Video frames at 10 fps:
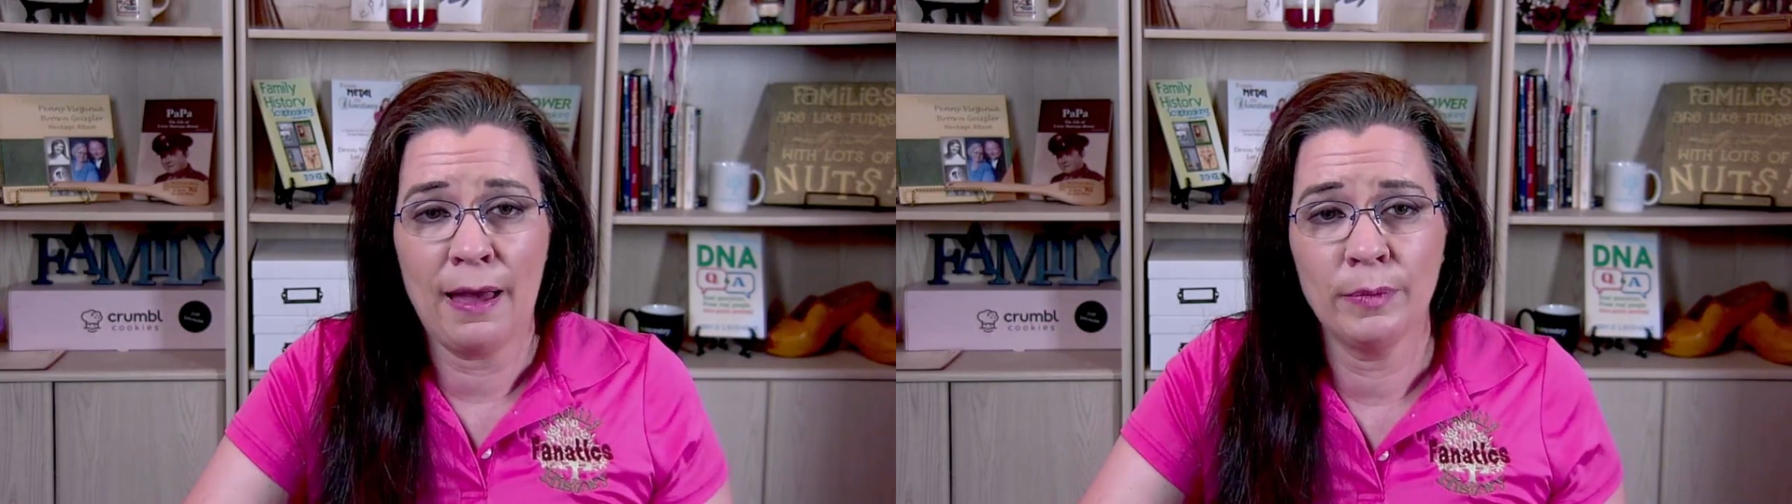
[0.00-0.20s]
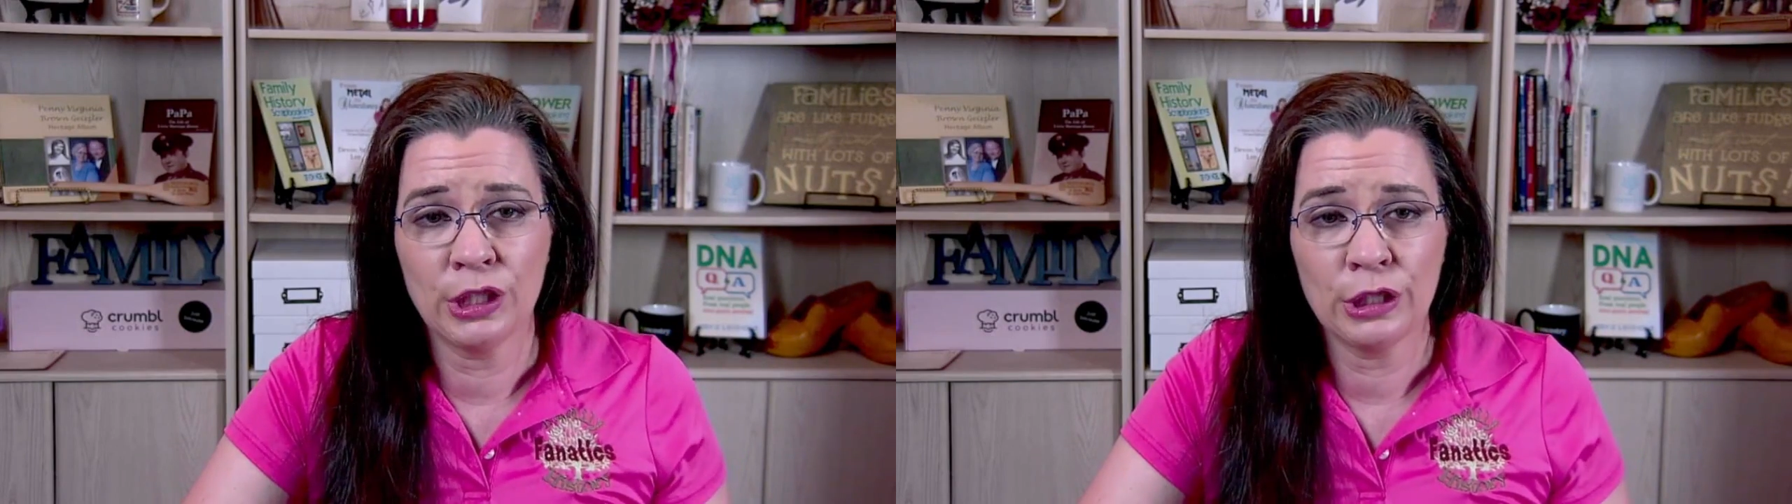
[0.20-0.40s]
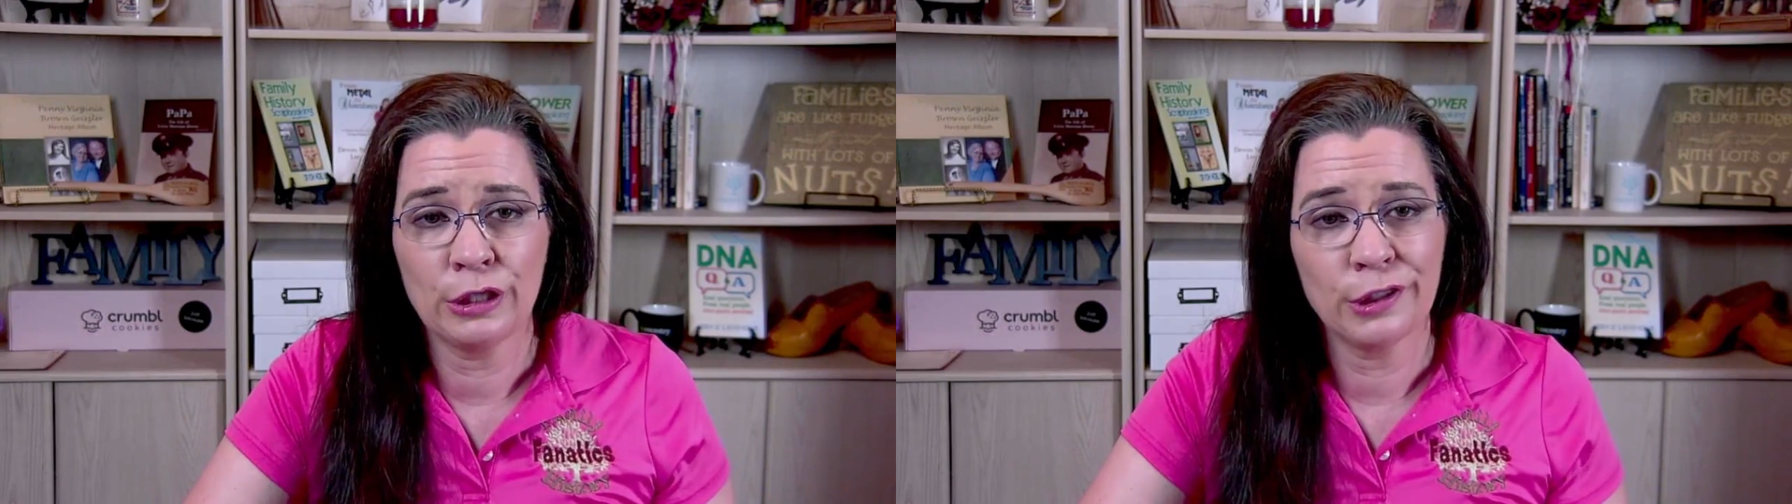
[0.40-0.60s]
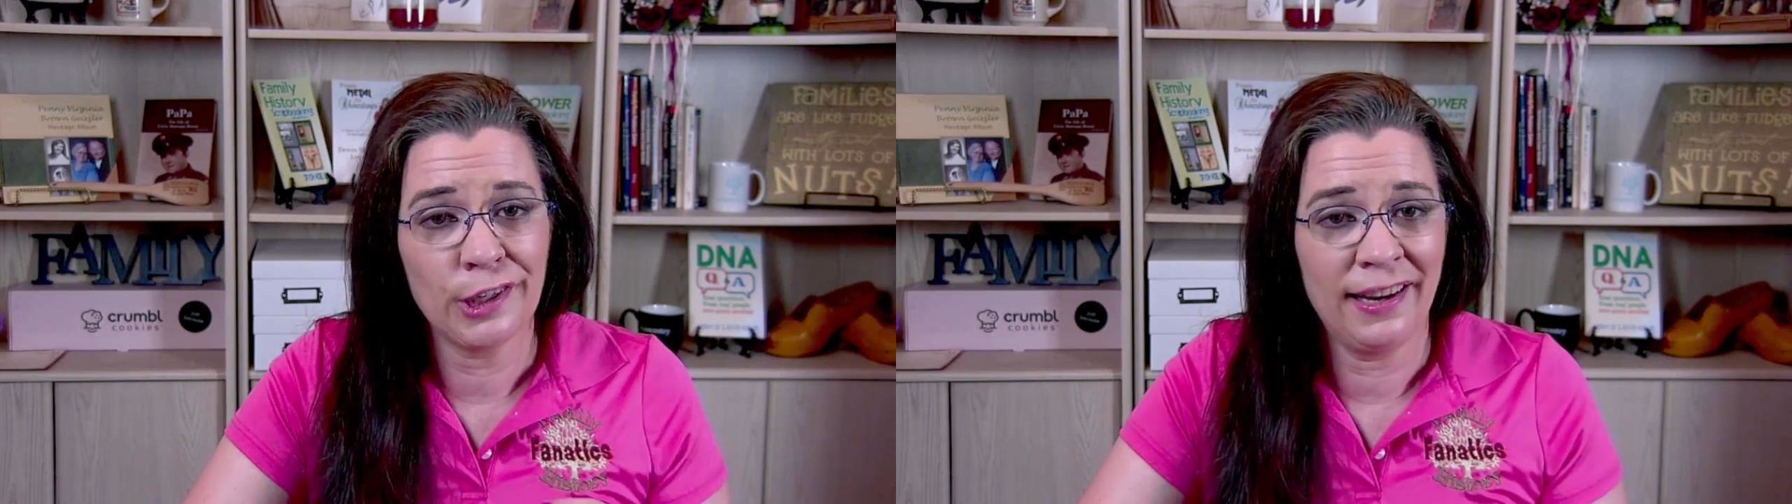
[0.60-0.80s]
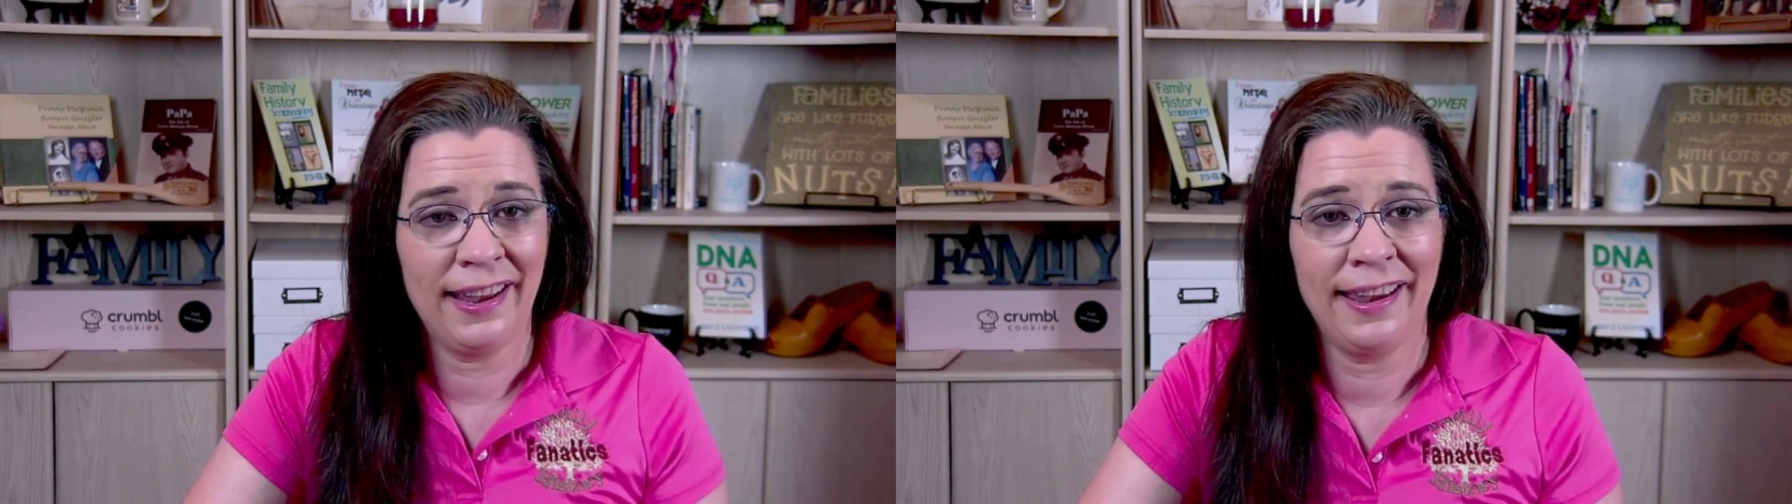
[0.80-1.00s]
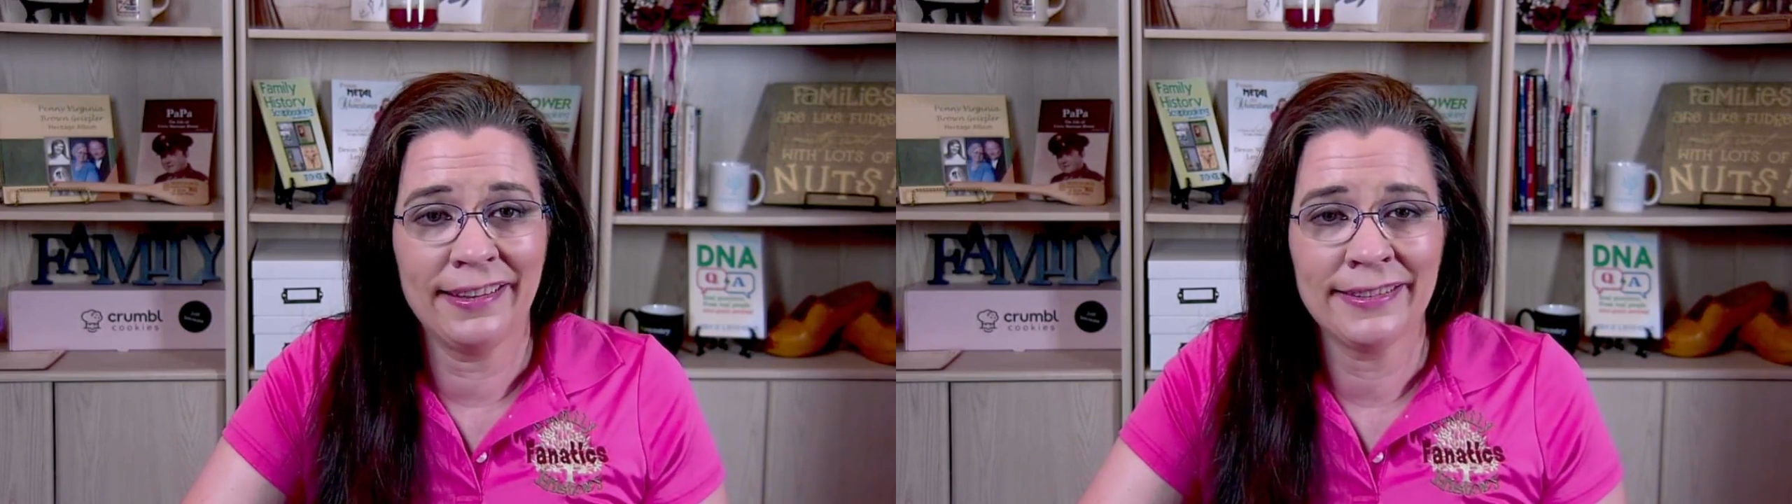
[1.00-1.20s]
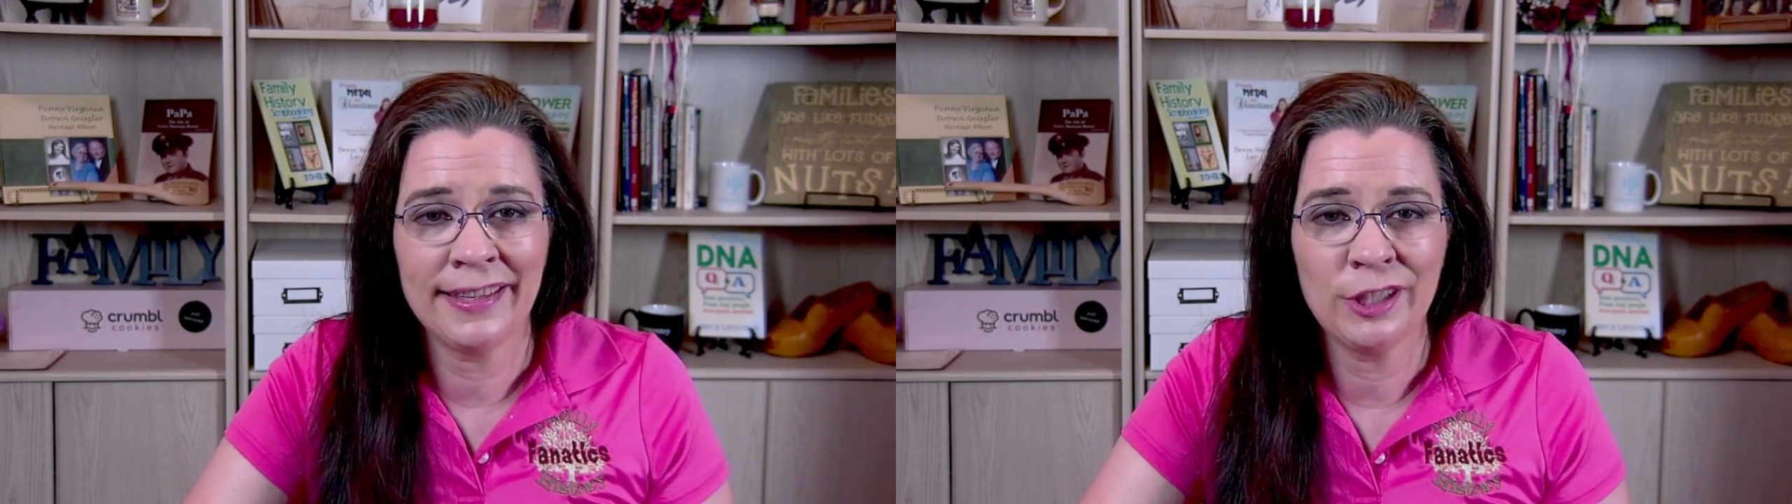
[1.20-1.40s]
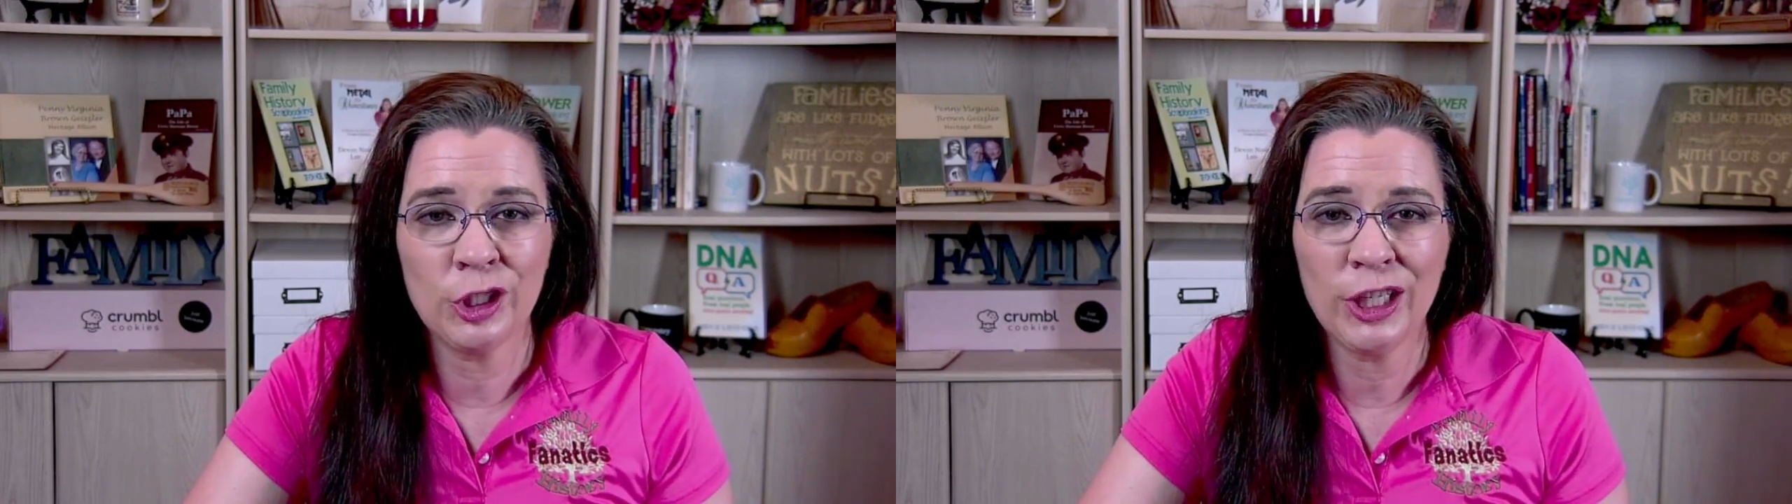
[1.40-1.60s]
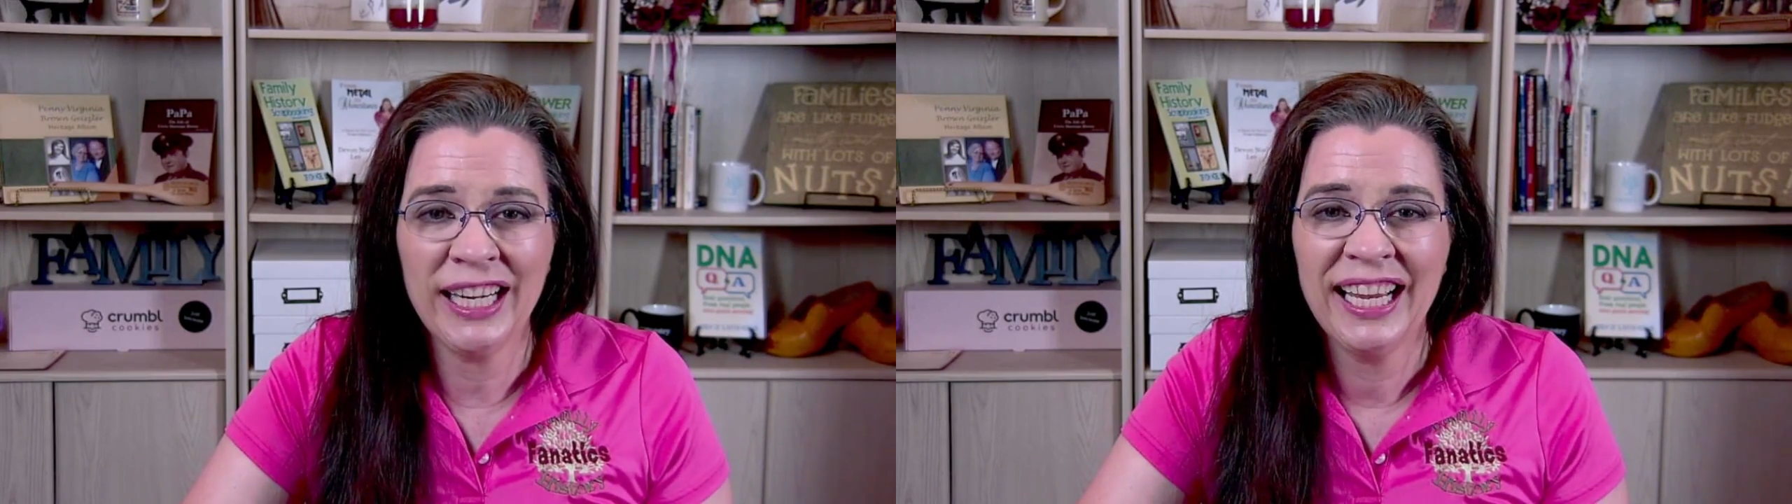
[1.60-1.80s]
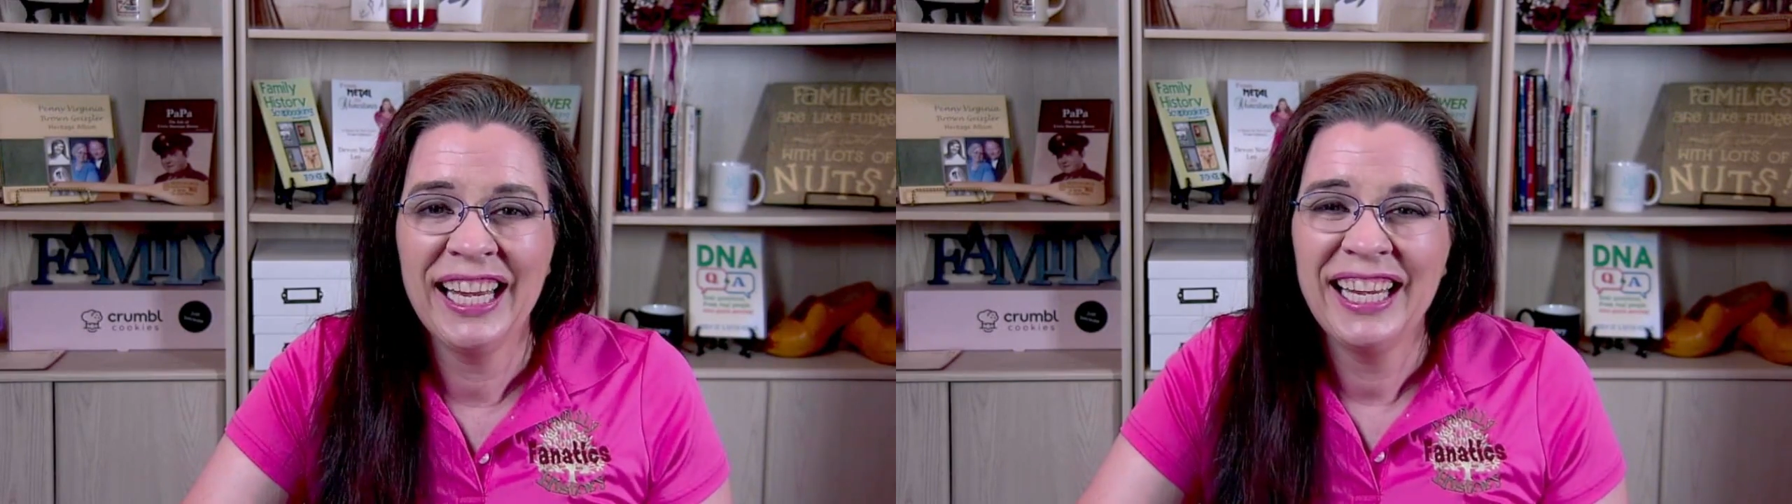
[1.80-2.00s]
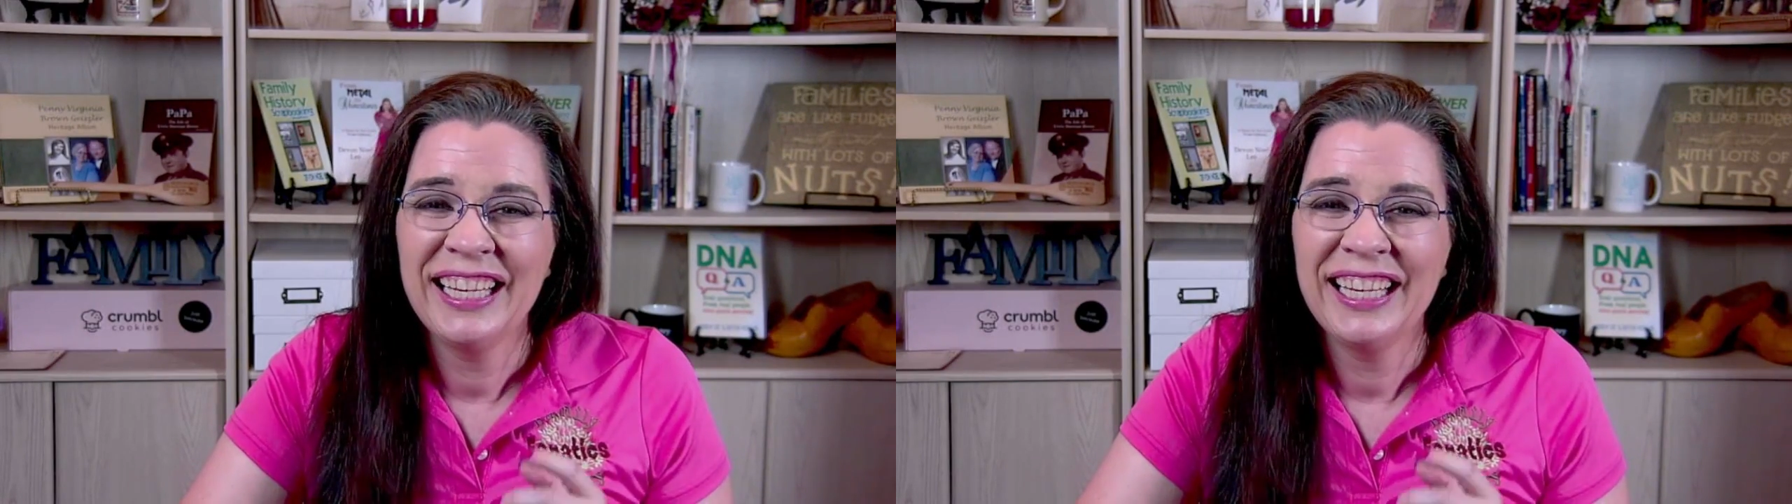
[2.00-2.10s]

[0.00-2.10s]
Family Search and Ancestry,